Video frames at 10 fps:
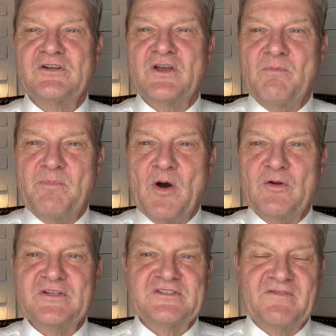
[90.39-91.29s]

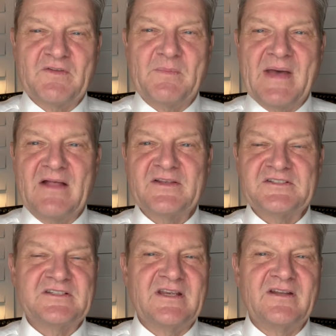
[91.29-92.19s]
components of the
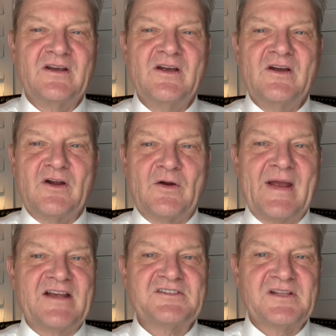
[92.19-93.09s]
balance sheet are
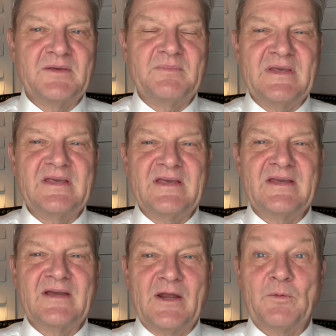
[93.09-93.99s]
actually
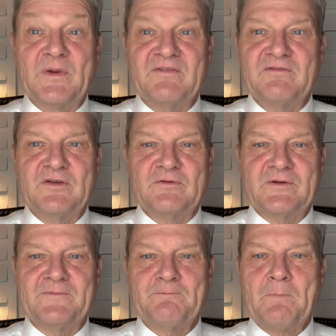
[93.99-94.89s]
being
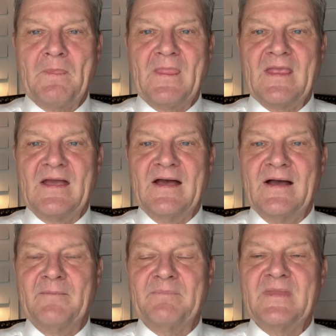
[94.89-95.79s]
reviewed.
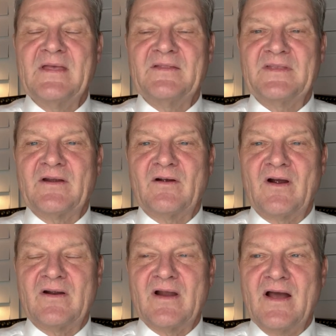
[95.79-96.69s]
There
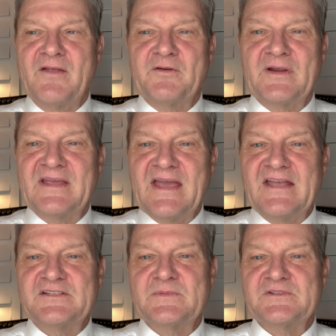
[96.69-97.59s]
are other
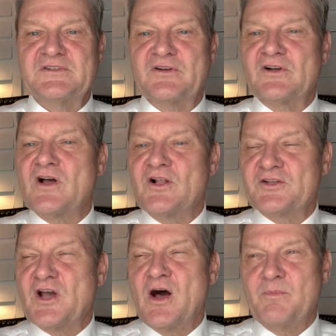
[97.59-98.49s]
engagements that are
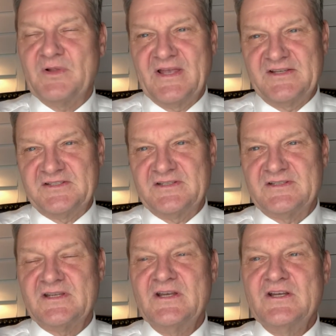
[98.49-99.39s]
called
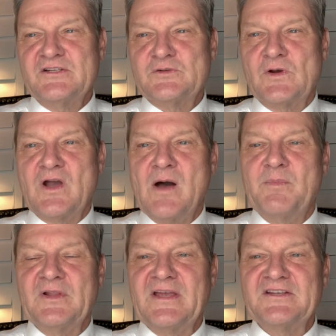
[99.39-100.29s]
compilations. So a
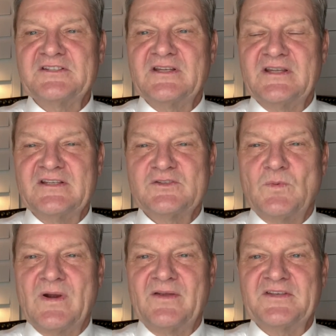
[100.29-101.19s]
compilation is
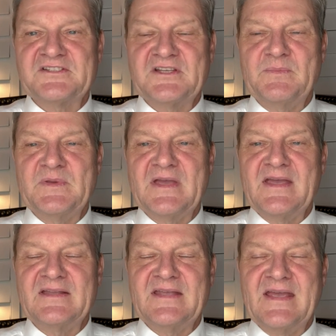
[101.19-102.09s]
where the
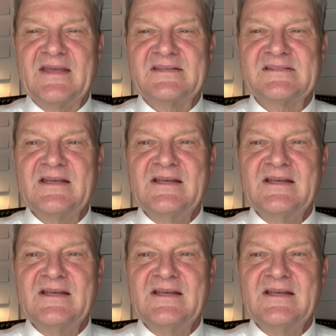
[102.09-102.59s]
CPA takes